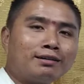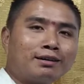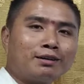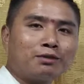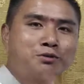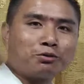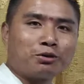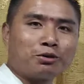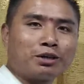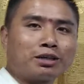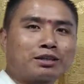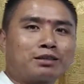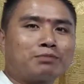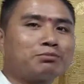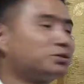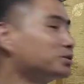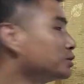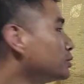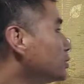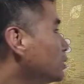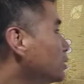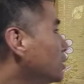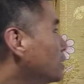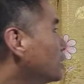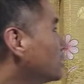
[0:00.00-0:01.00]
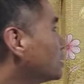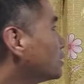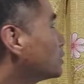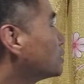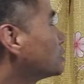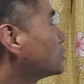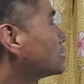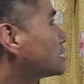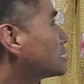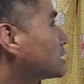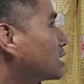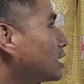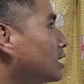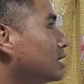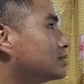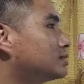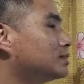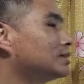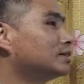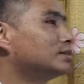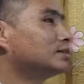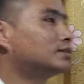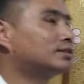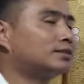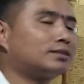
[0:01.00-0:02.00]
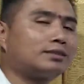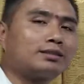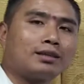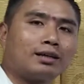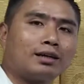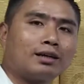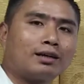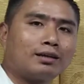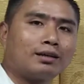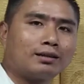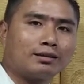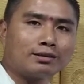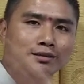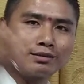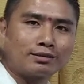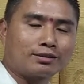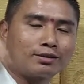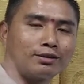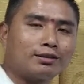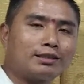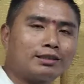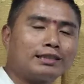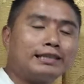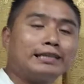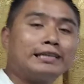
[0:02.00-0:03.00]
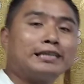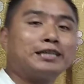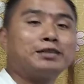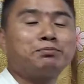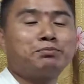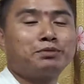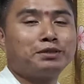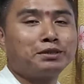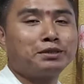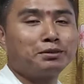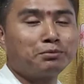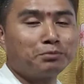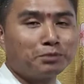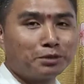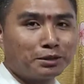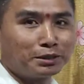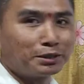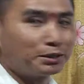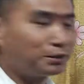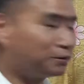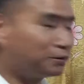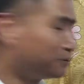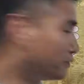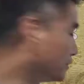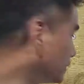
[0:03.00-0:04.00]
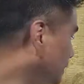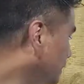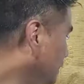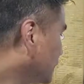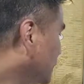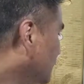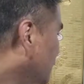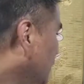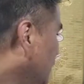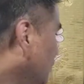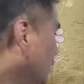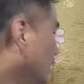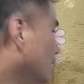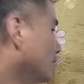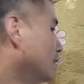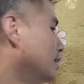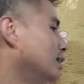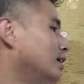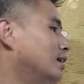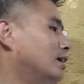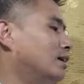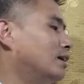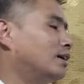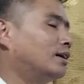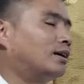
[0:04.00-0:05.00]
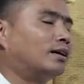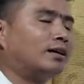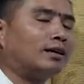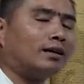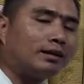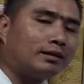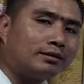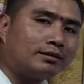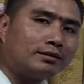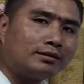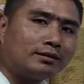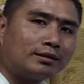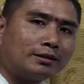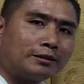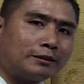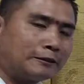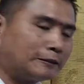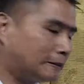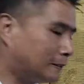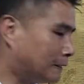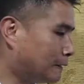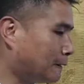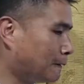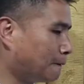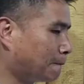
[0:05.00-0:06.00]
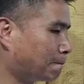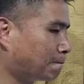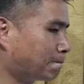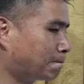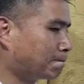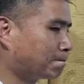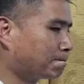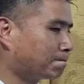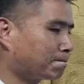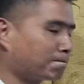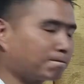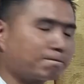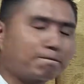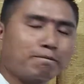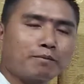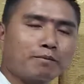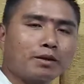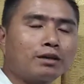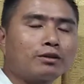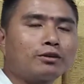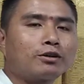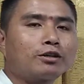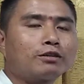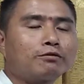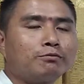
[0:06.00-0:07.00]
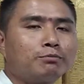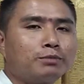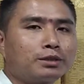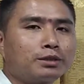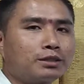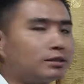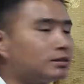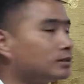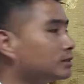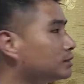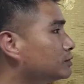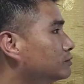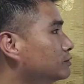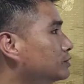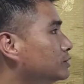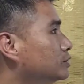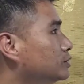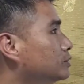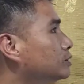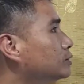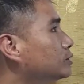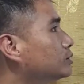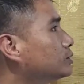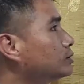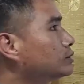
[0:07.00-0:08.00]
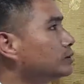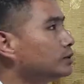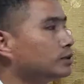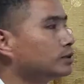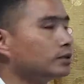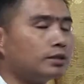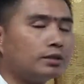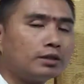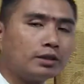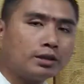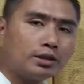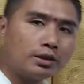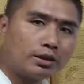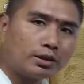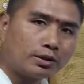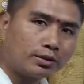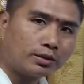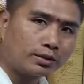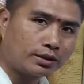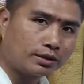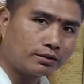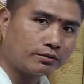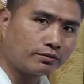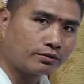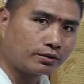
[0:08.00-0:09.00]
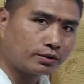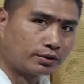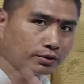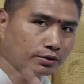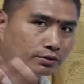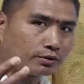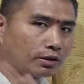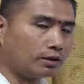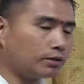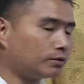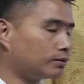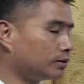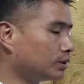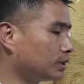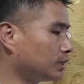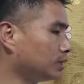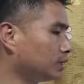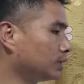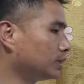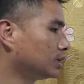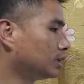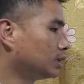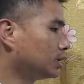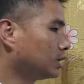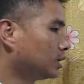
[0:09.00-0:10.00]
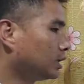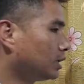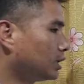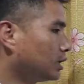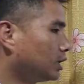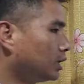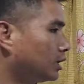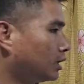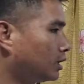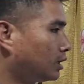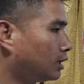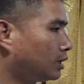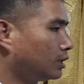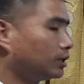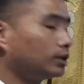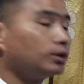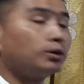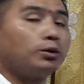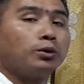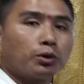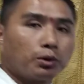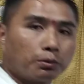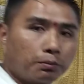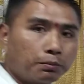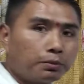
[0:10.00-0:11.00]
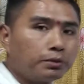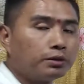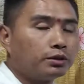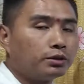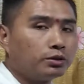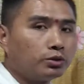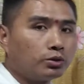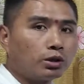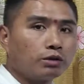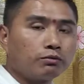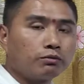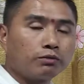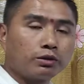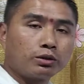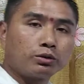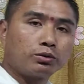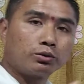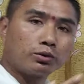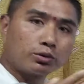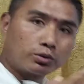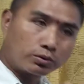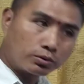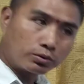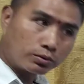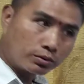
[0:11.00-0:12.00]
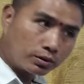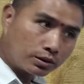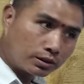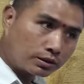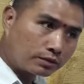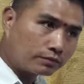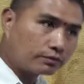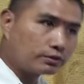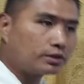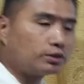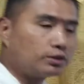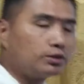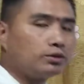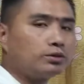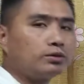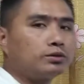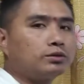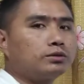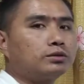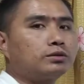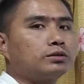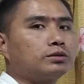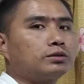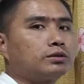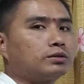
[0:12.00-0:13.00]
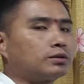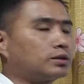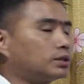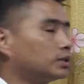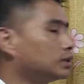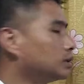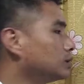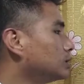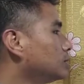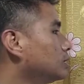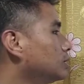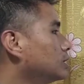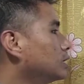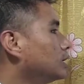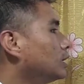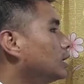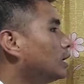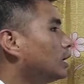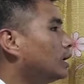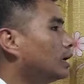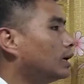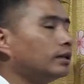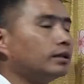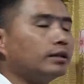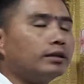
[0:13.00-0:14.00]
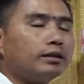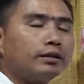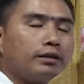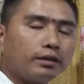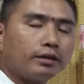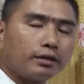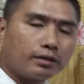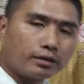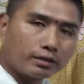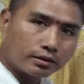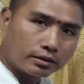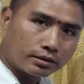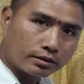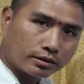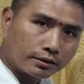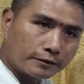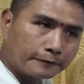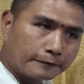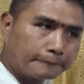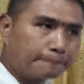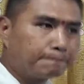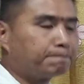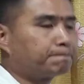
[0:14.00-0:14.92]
and welcome to Gurun's classes. It's already 8 p.m. in the evening and thought of making this video, okay, for you all only. I hope you all will go through these videos, okay, and then